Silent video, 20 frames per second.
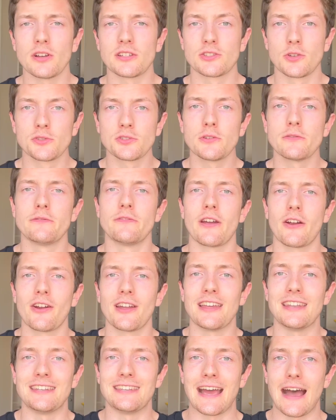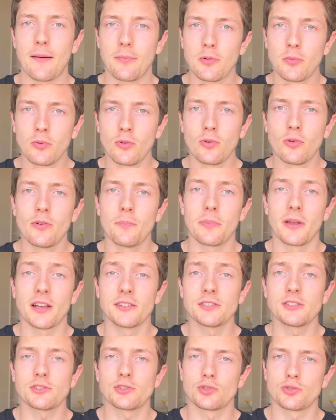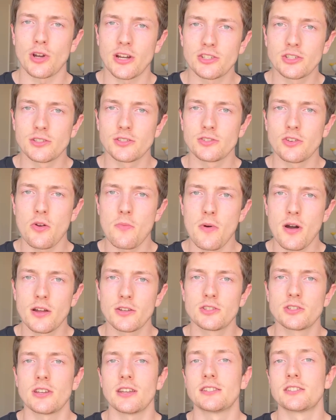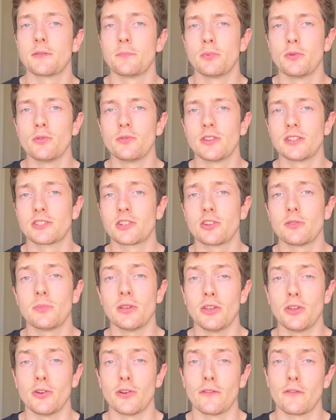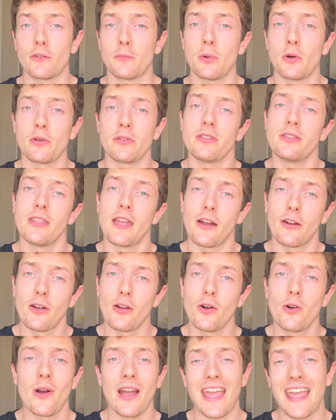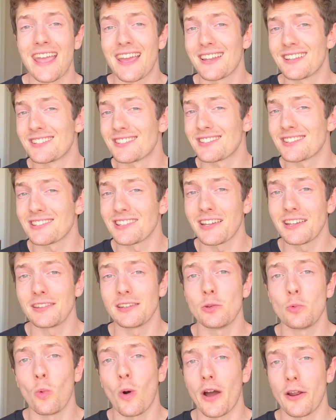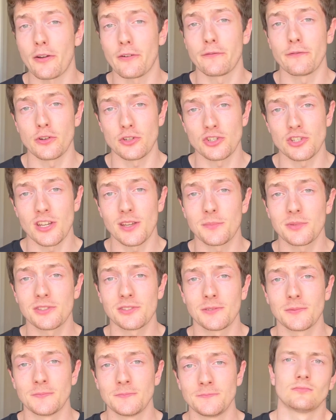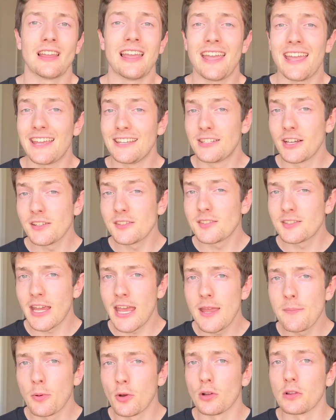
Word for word: it's also very adaptable. Because it stretches so much, it's a boot that's gonna be good for both narrow and slightly wider foot shapes. It does taper a